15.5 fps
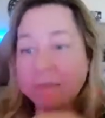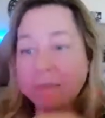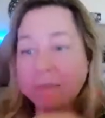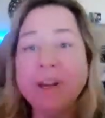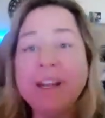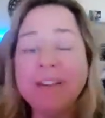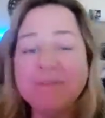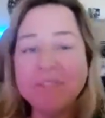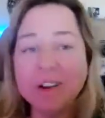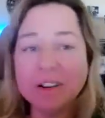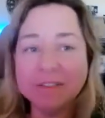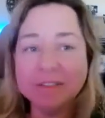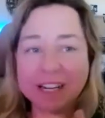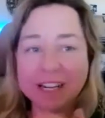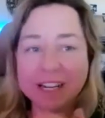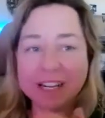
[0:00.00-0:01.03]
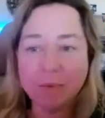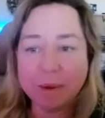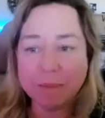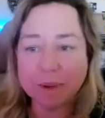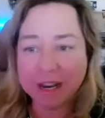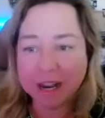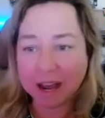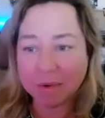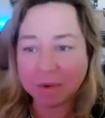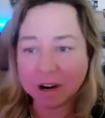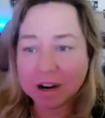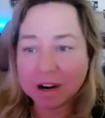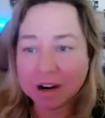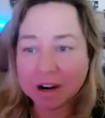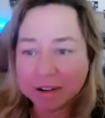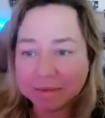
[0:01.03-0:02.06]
pretty involved in eWomen Network.